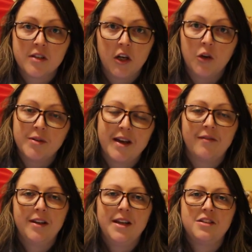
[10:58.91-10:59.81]
I always have
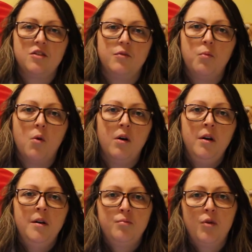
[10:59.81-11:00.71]
a list what
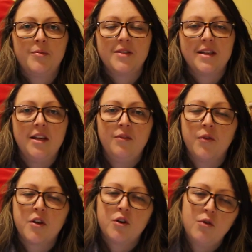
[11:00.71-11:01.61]
props they need
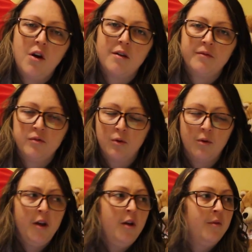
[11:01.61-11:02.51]
for the craft or